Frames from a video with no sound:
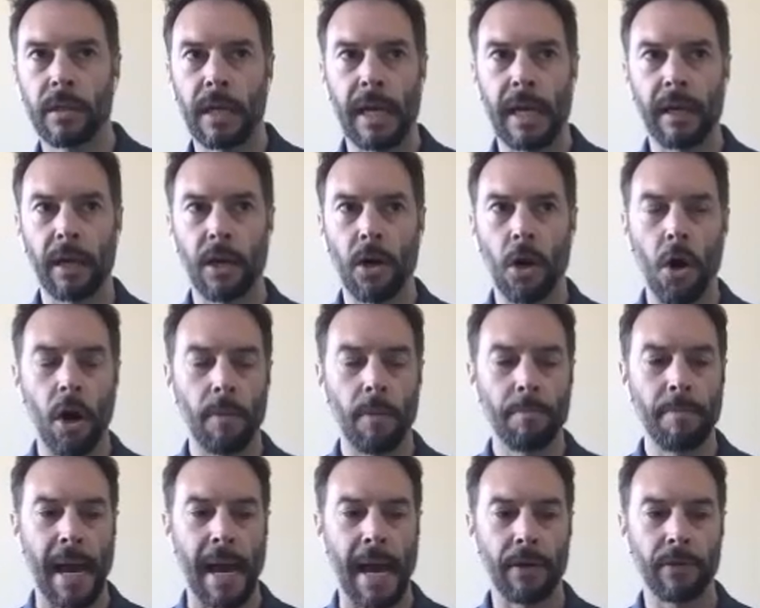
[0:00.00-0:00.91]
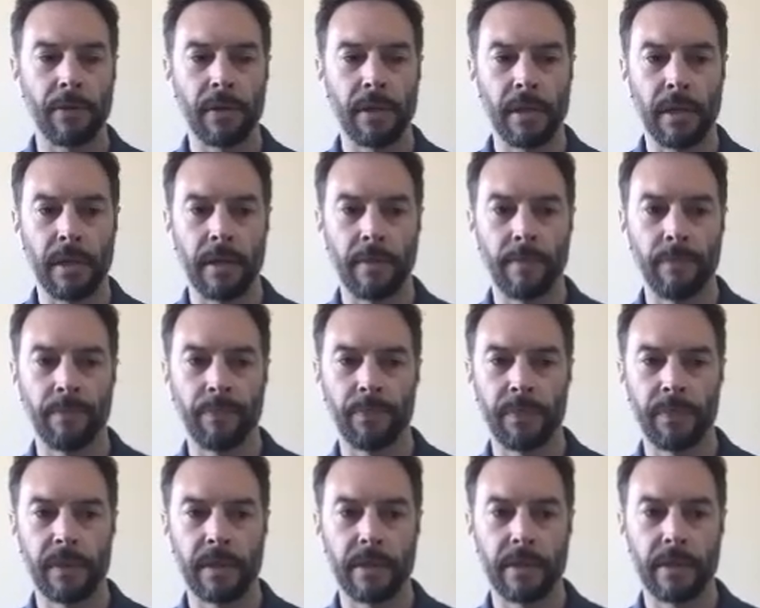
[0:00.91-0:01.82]
kind of compounding
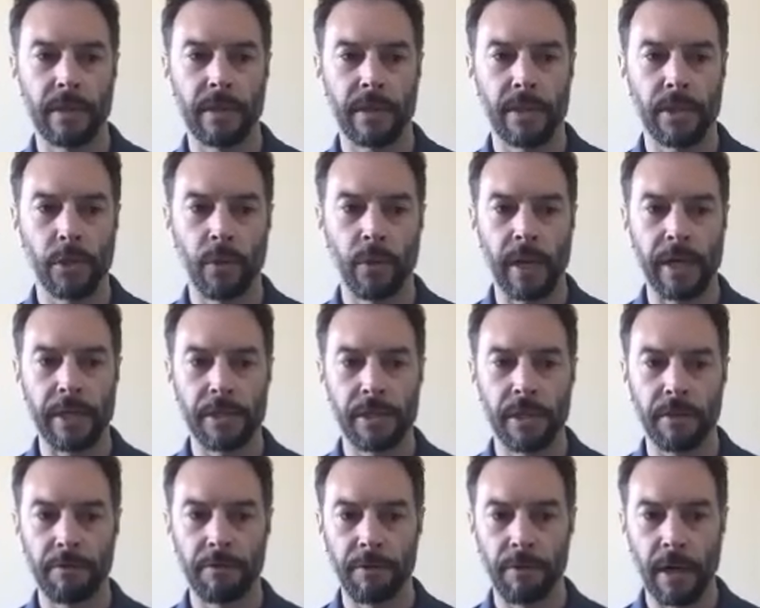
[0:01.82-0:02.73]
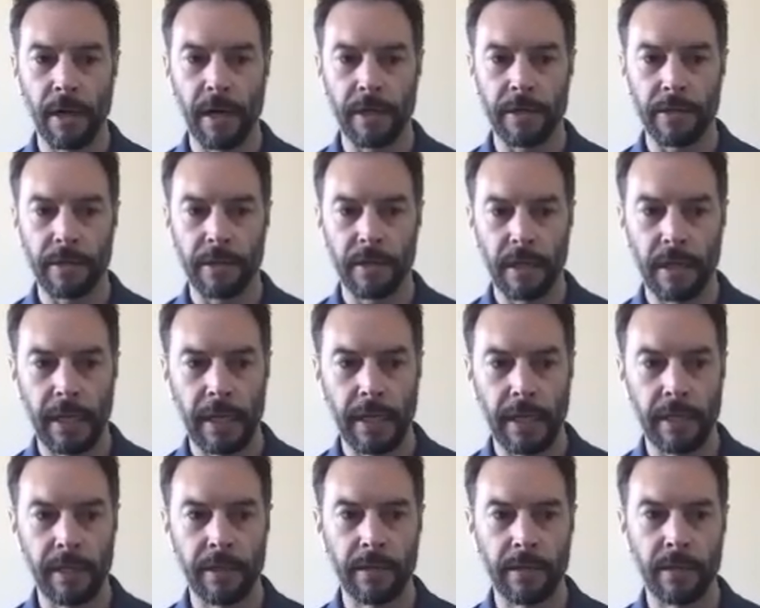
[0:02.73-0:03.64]
this situation for us
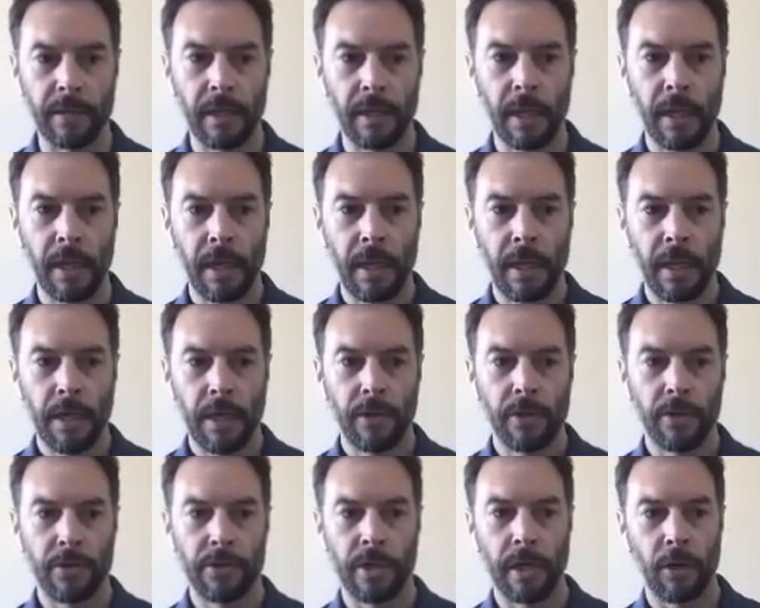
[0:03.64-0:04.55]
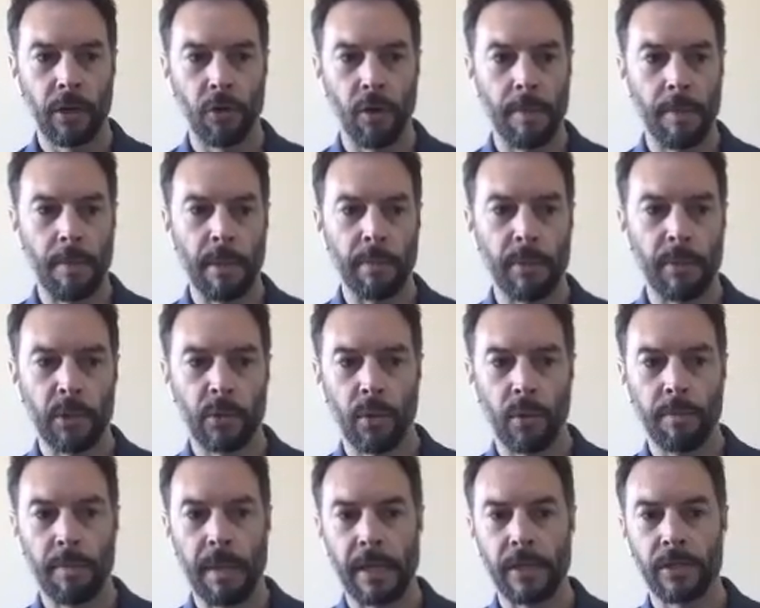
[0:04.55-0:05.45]
is there's an agreement
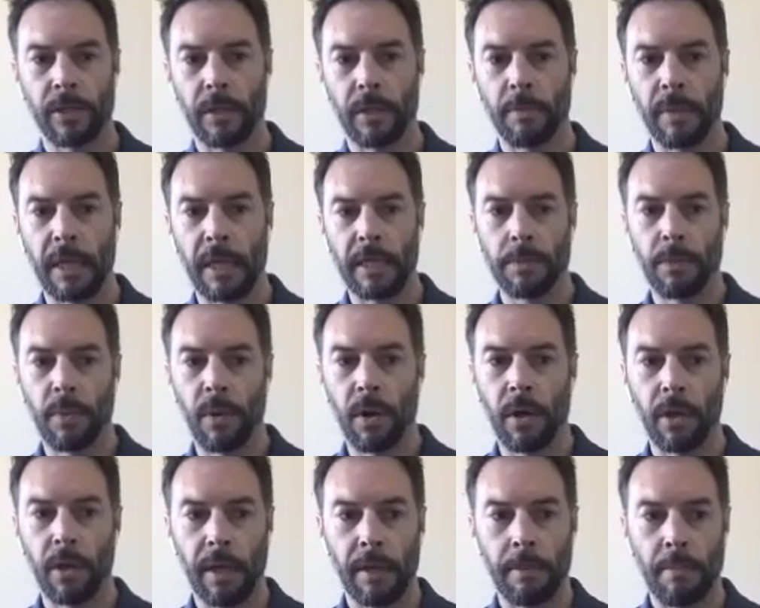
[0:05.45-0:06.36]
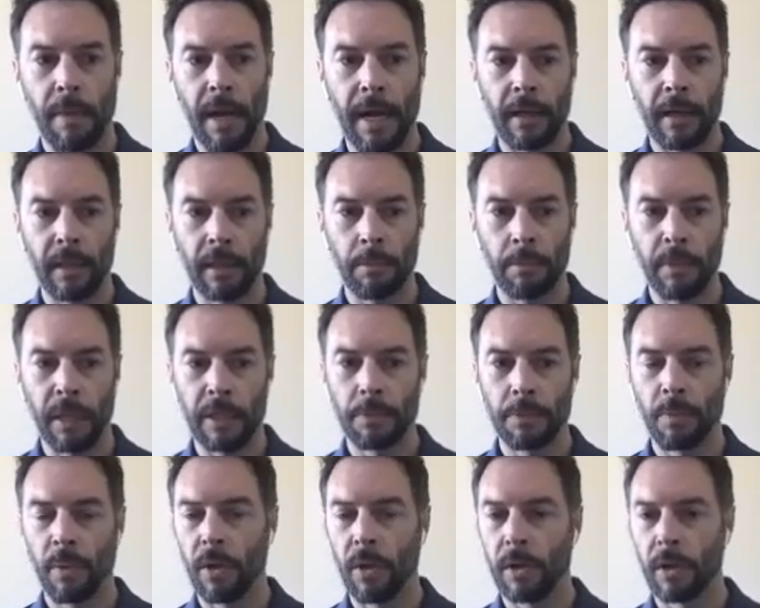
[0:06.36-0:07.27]
between Major League Baseball and minor league
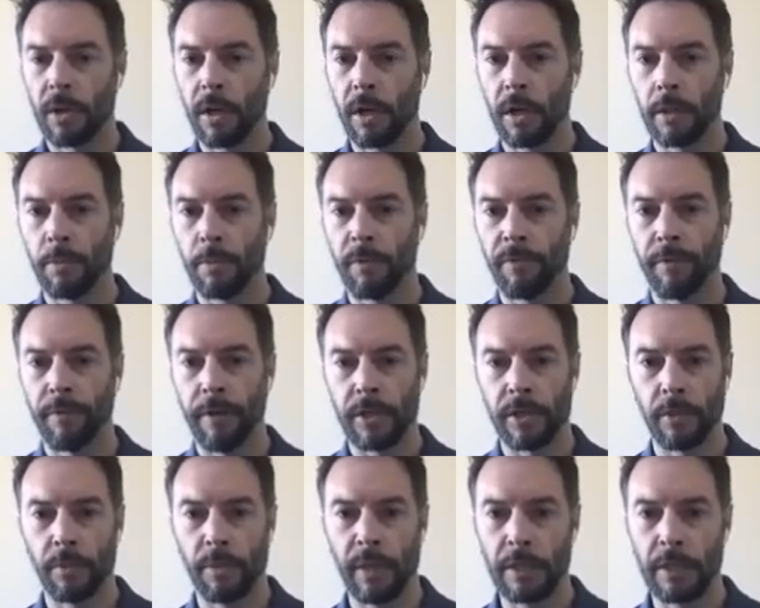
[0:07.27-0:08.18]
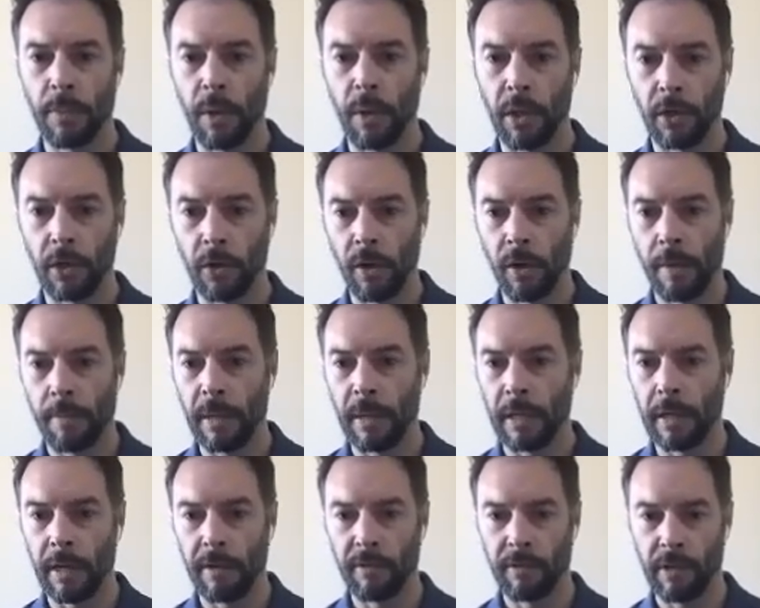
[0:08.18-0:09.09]
baseball called the Professional Baseball
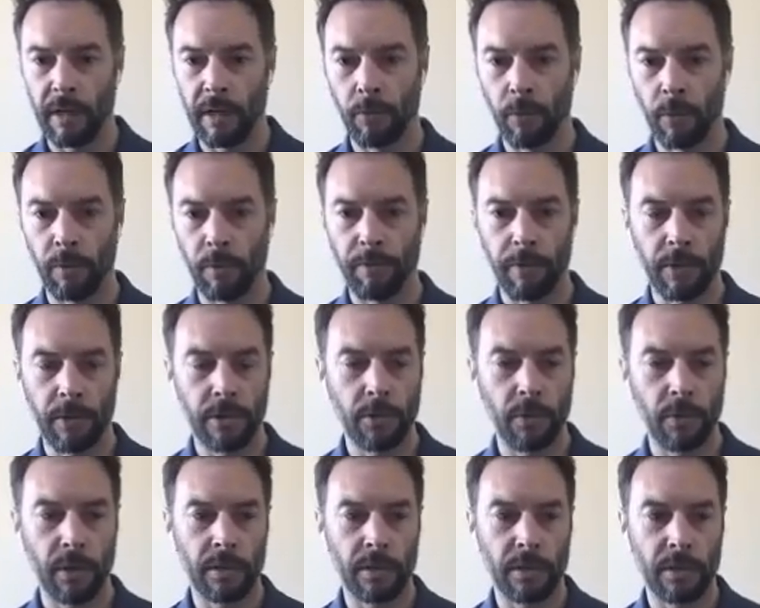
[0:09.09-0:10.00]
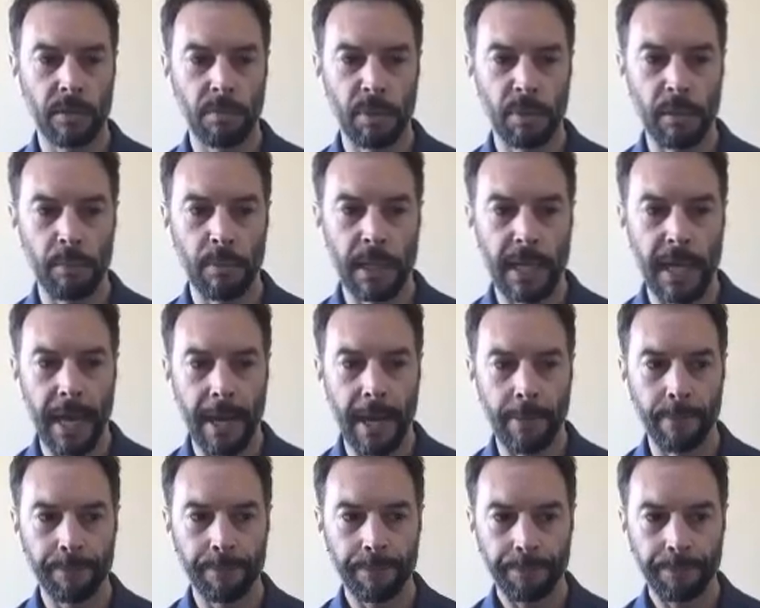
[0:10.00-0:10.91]
Agreement. Everyone refers to it as the PBA.